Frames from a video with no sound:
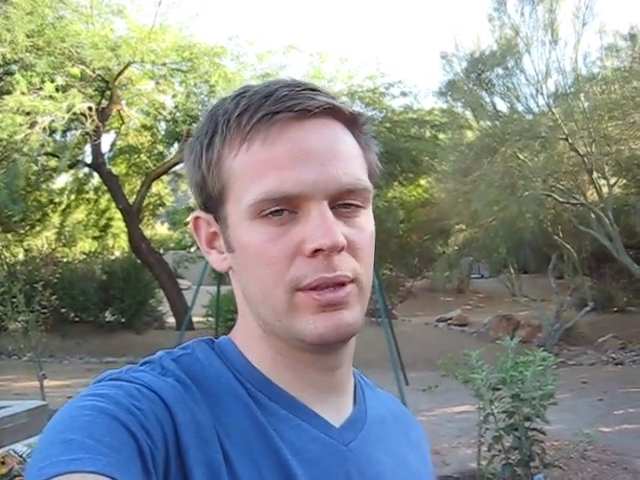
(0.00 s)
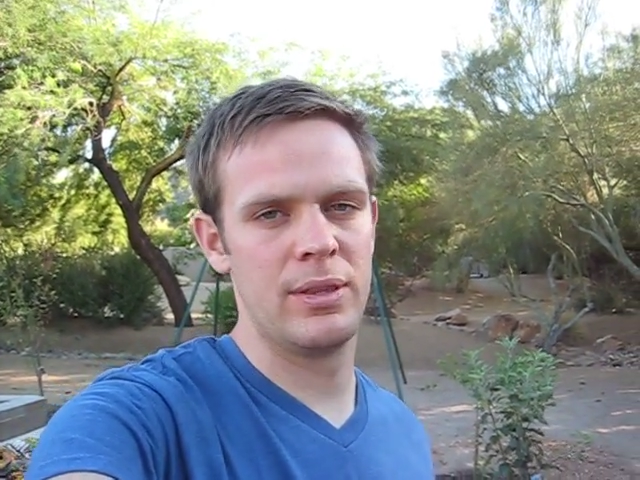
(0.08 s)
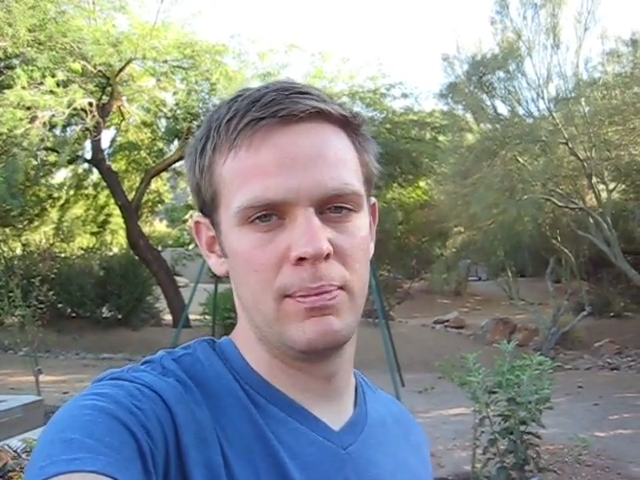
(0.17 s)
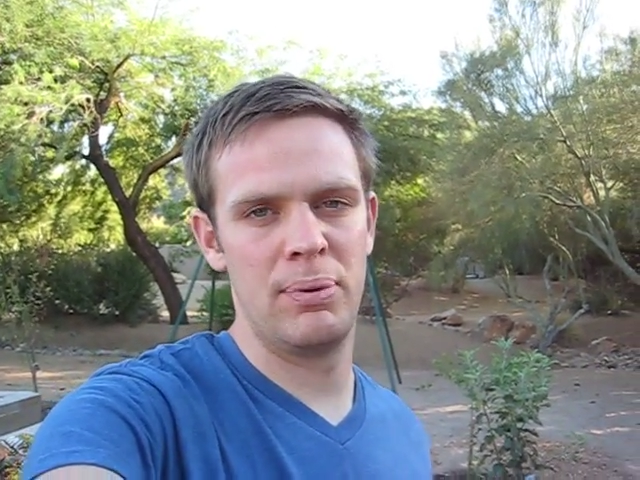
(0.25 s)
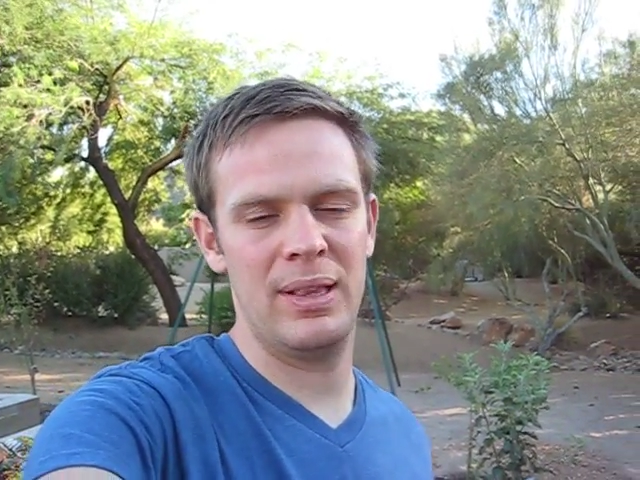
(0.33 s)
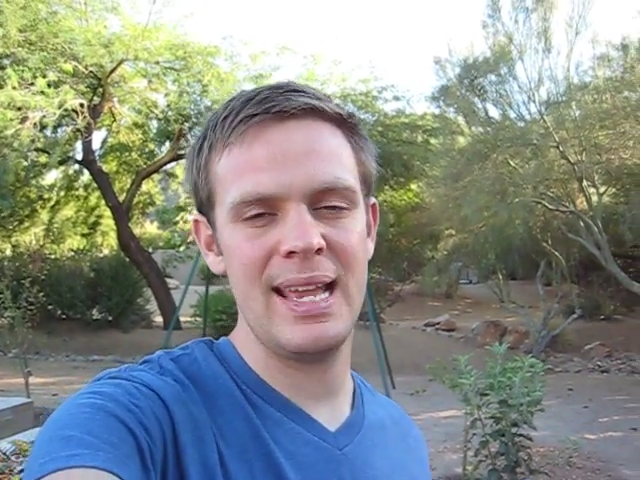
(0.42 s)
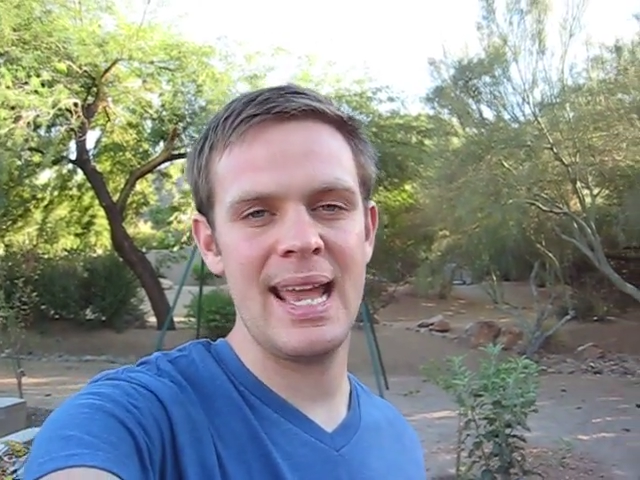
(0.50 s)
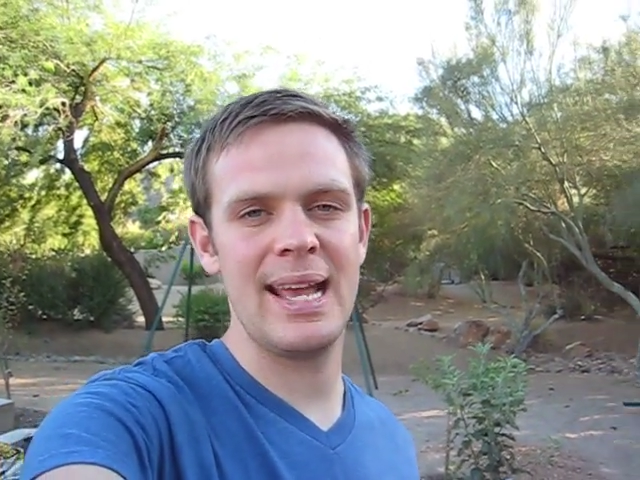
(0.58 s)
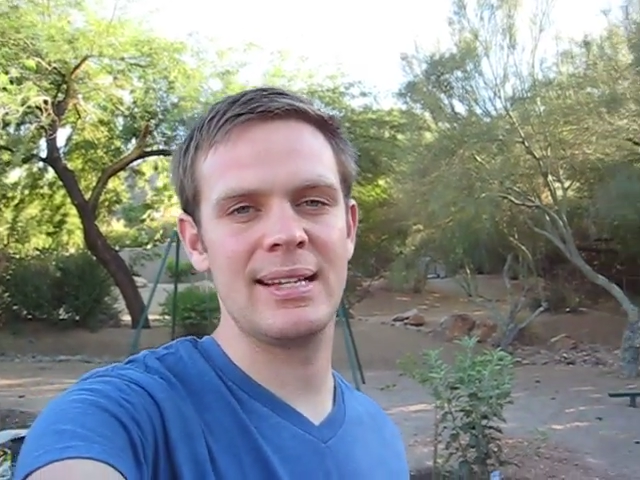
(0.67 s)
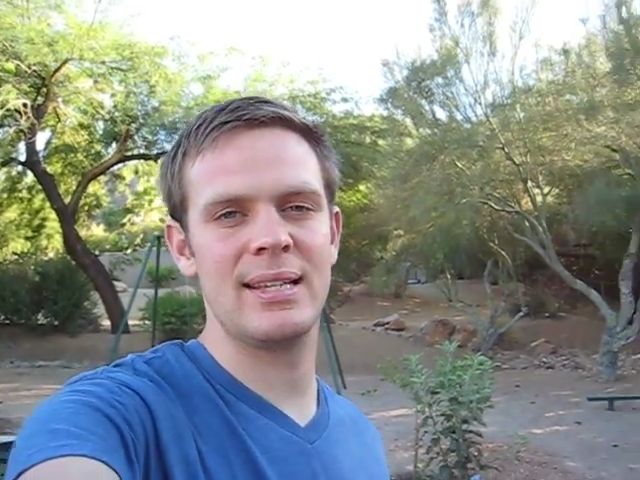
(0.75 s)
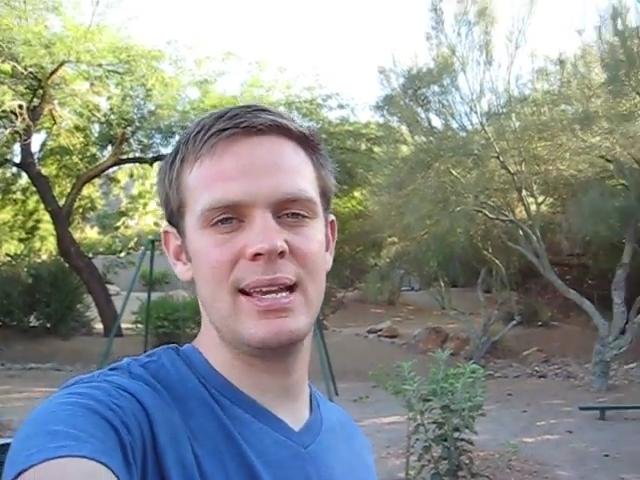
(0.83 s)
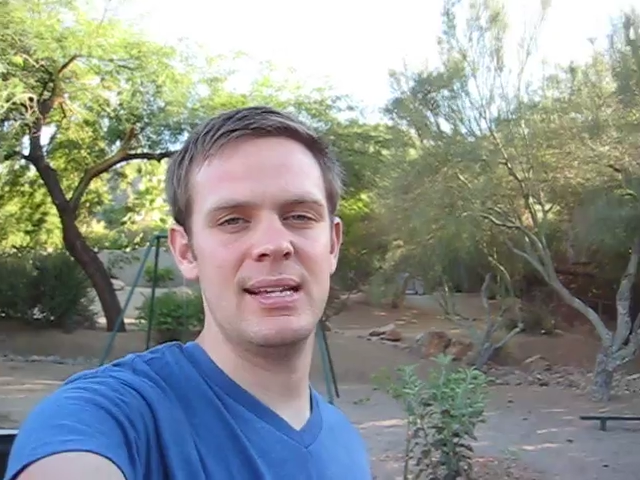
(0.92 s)
the
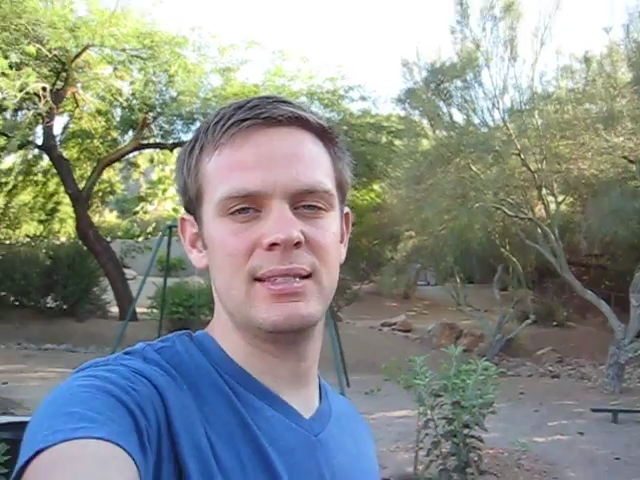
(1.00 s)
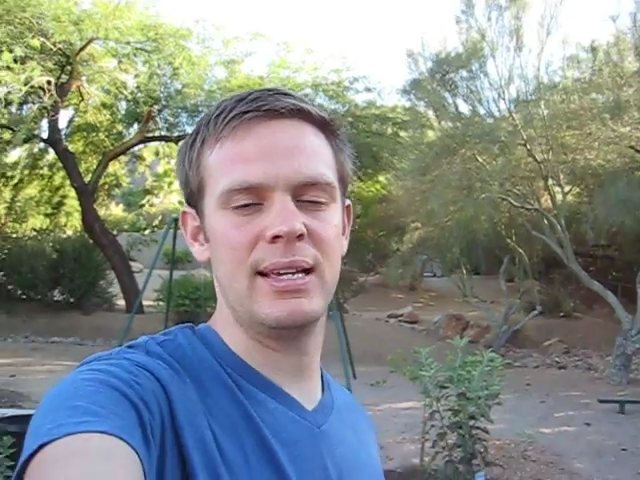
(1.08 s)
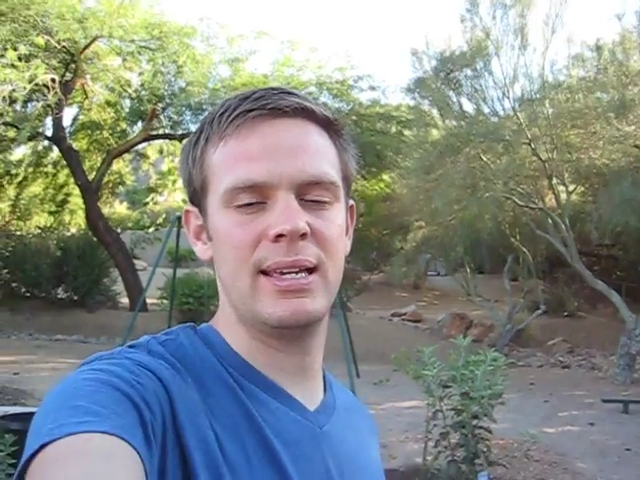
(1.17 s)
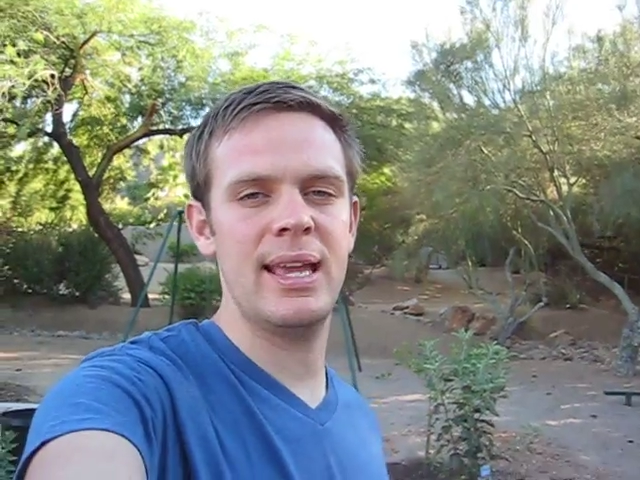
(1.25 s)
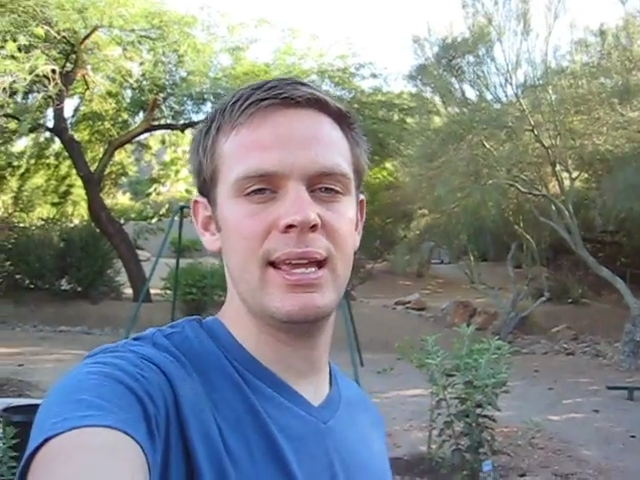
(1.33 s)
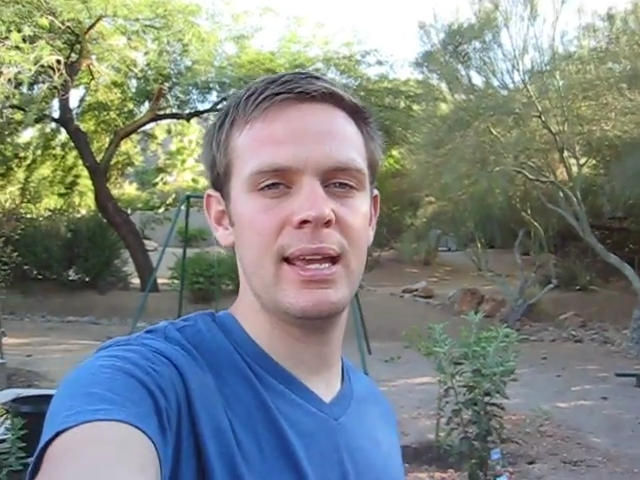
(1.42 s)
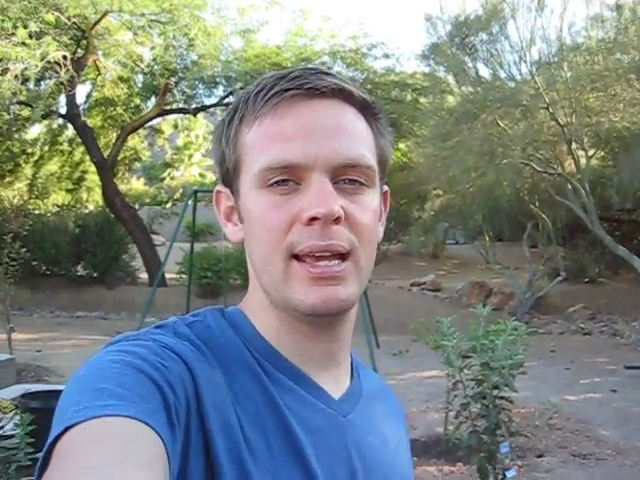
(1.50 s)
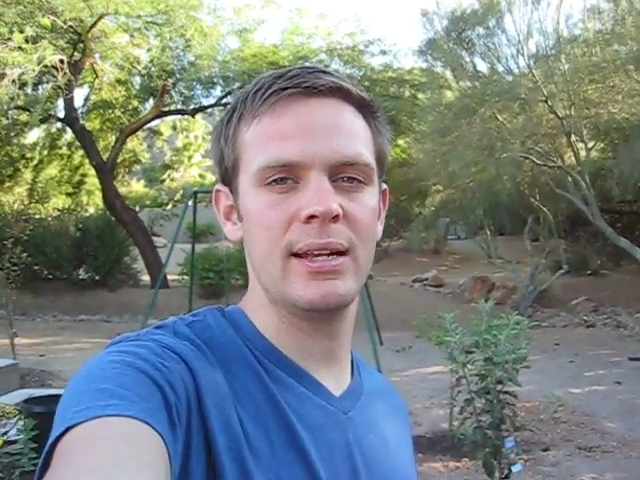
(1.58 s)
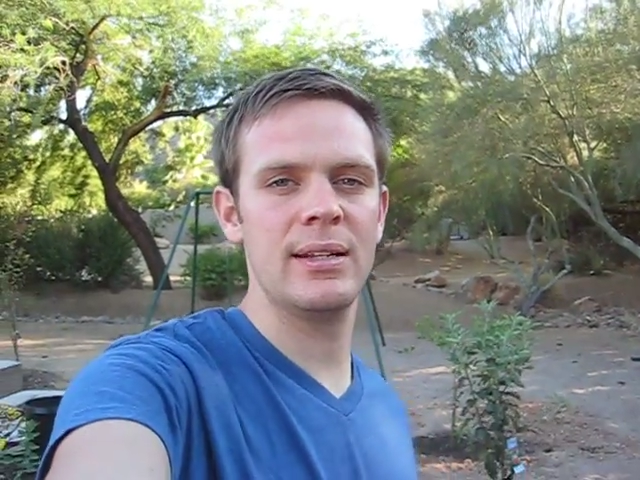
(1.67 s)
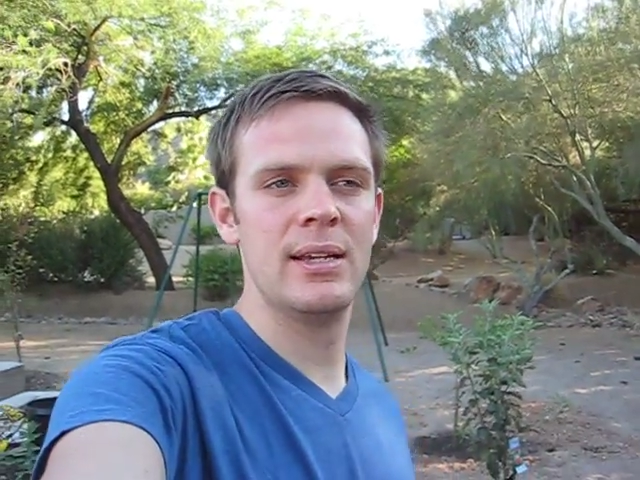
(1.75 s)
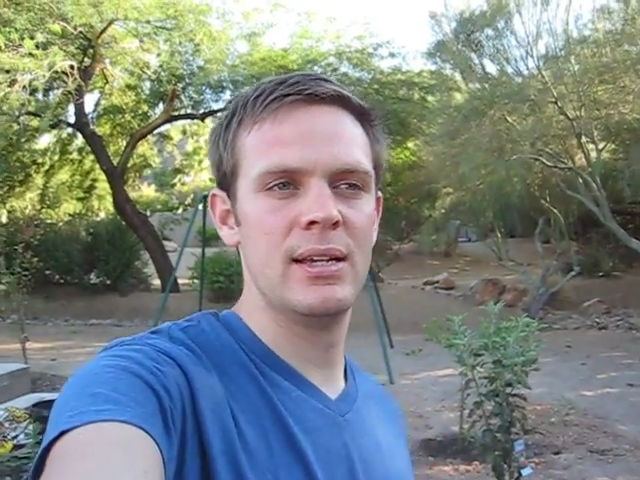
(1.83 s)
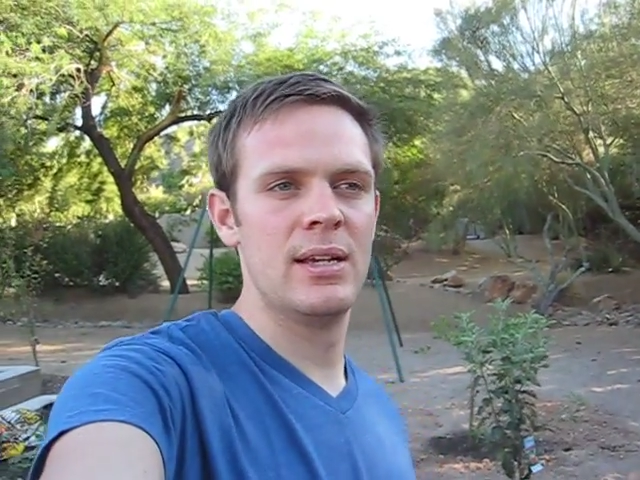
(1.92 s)
plant as I can,